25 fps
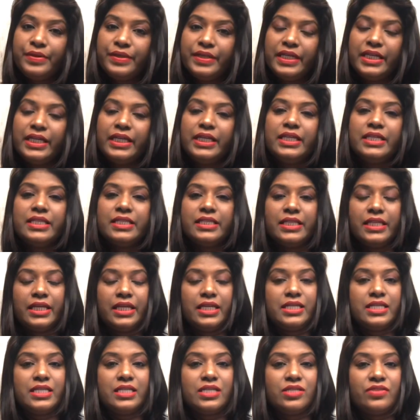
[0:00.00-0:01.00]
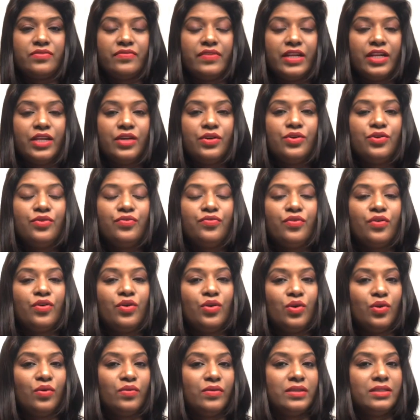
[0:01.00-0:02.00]
It is very good for lower the
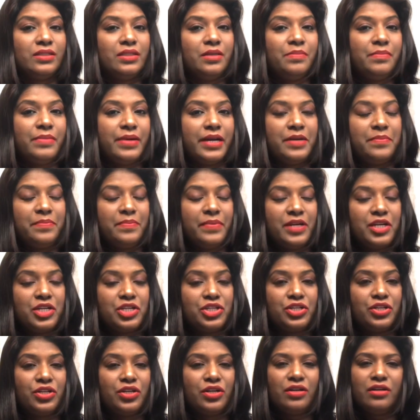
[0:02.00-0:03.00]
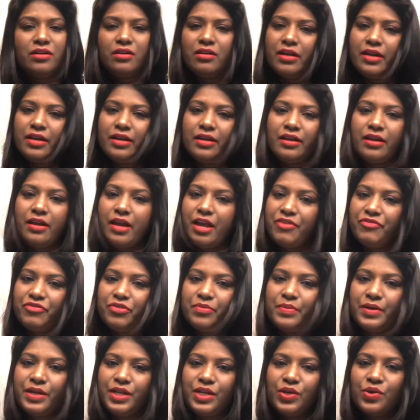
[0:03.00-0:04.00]
blood pressure, and everybody knows
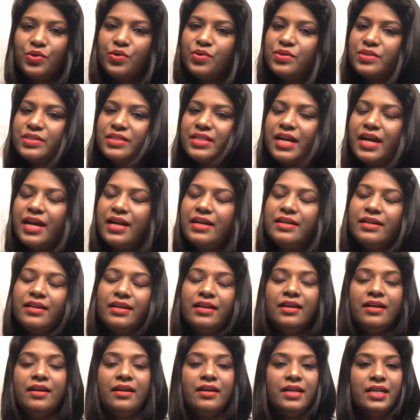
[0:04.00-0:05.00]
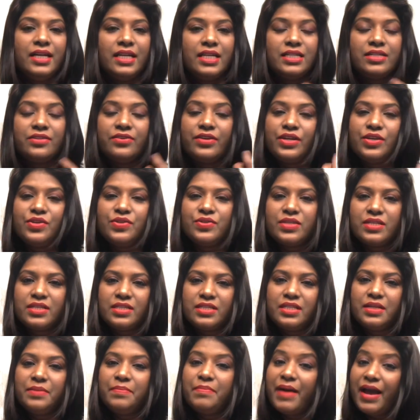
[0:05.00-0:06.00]
that it reduces the bad
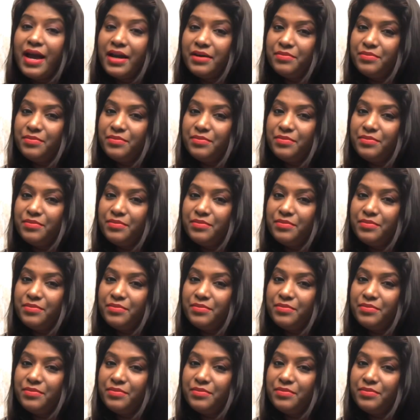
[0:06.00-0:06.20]
breath